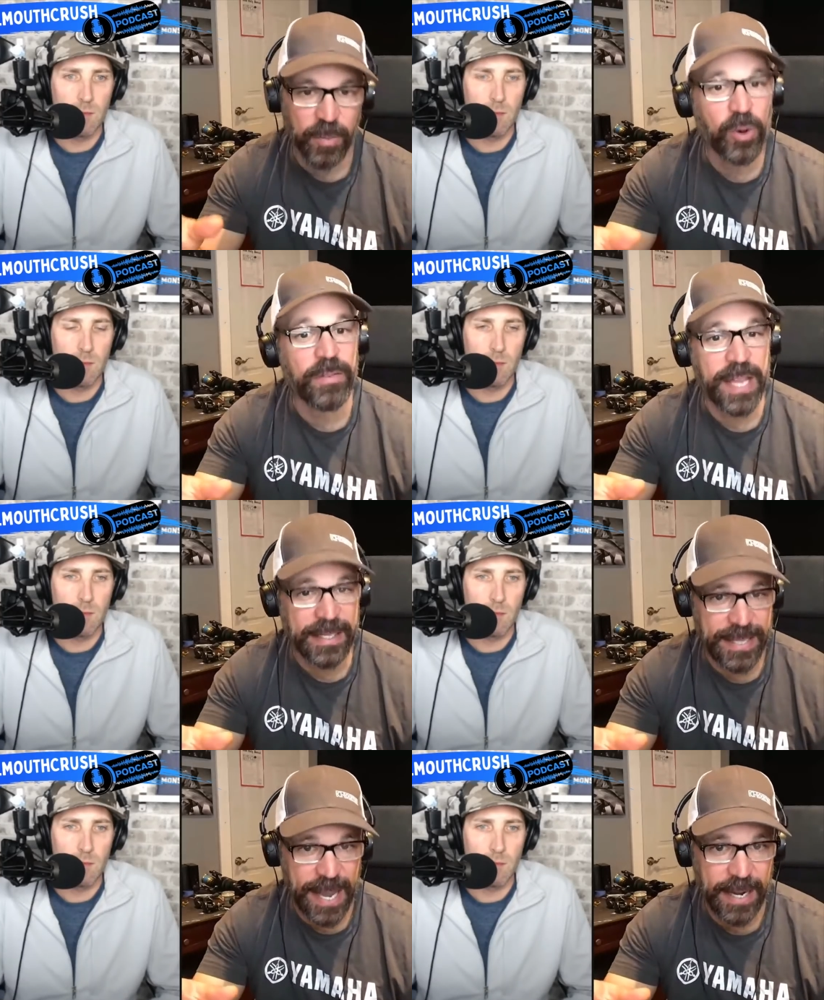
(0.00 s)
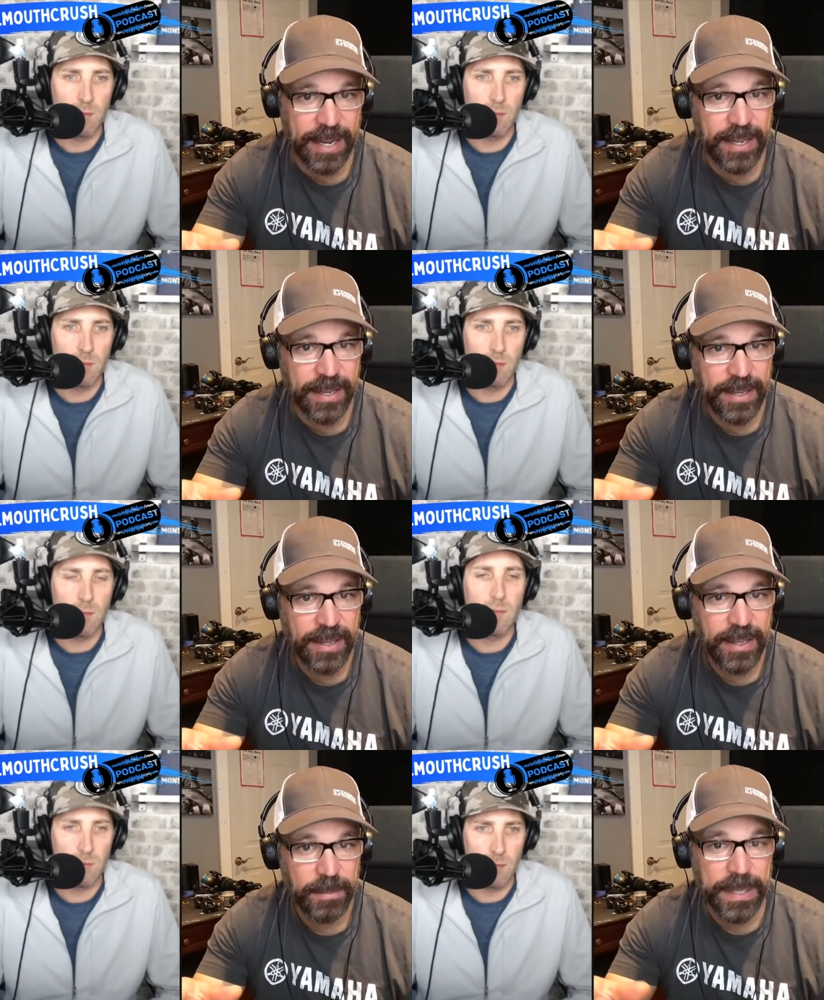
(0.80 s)
Speaker 1: are more of that tannic
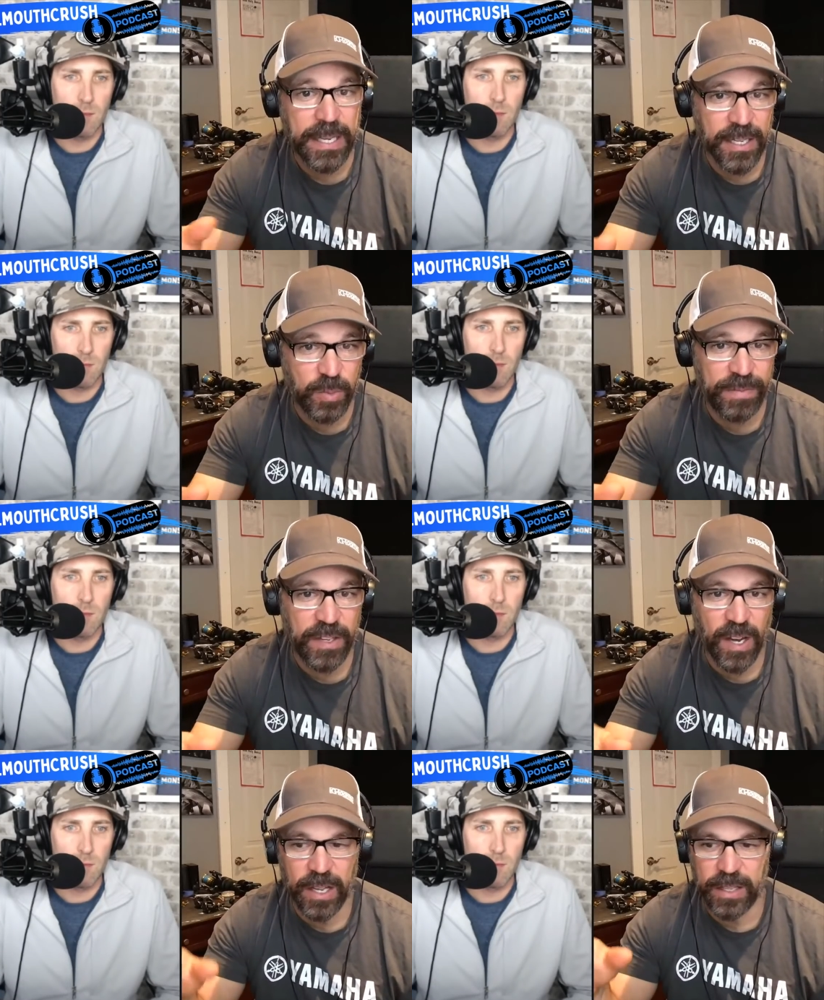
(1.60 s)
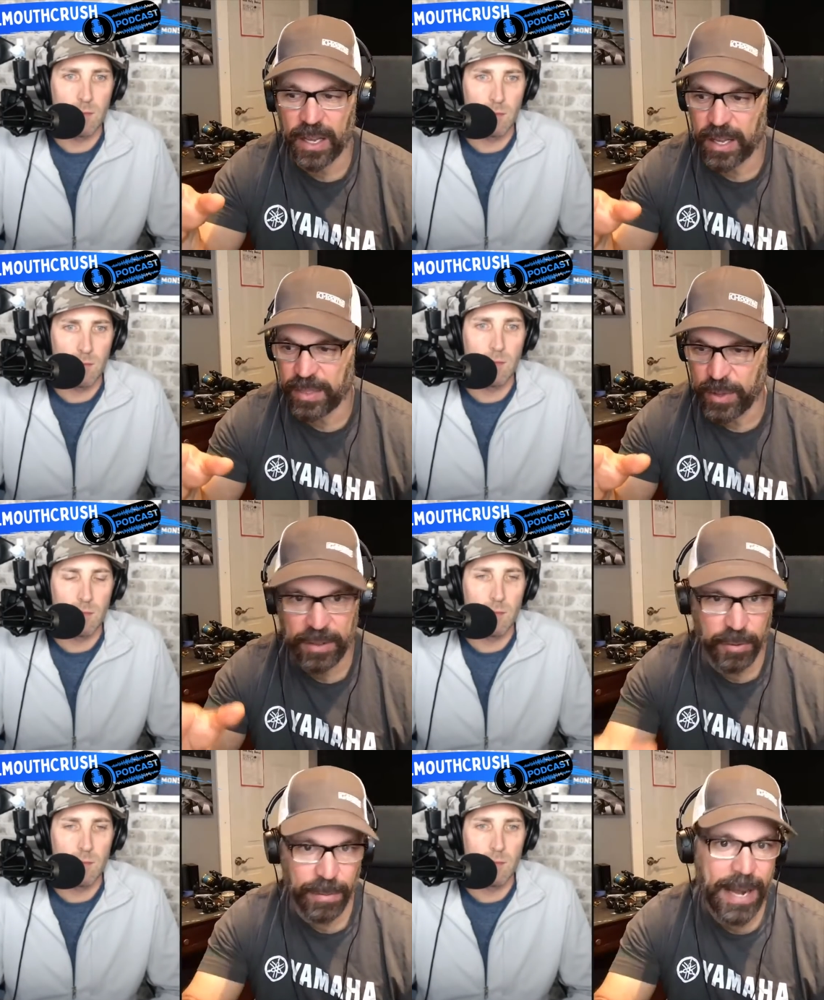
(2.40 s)
because we've got uh, the
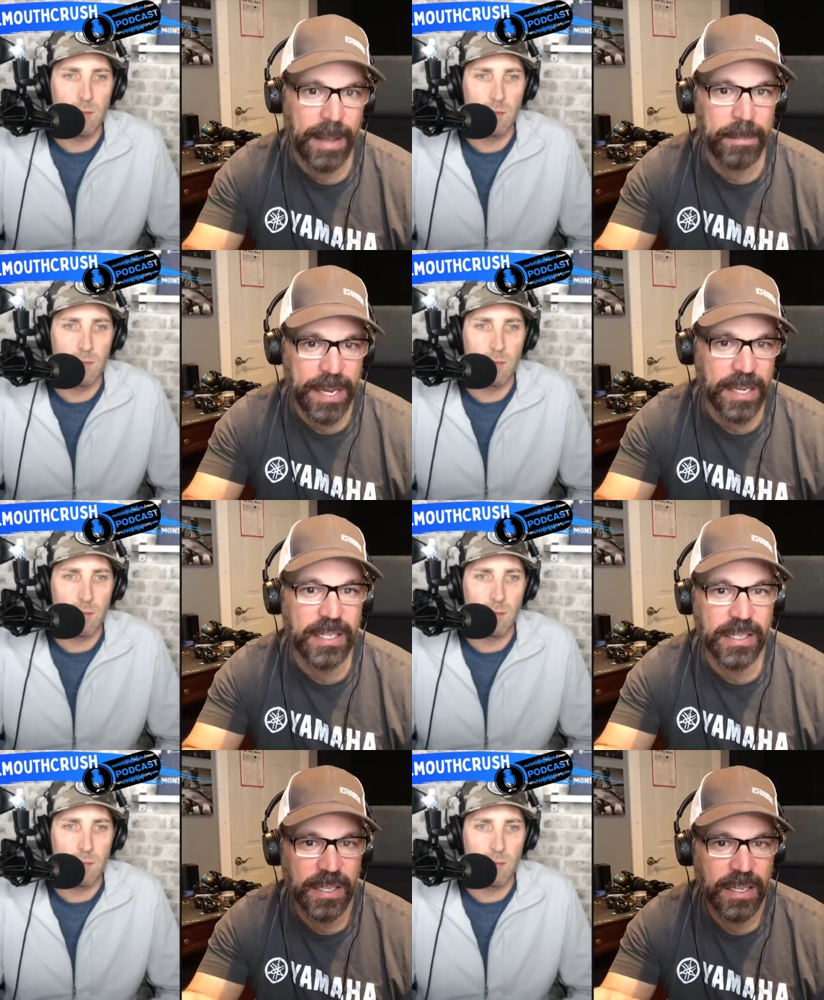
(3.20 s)
granite base.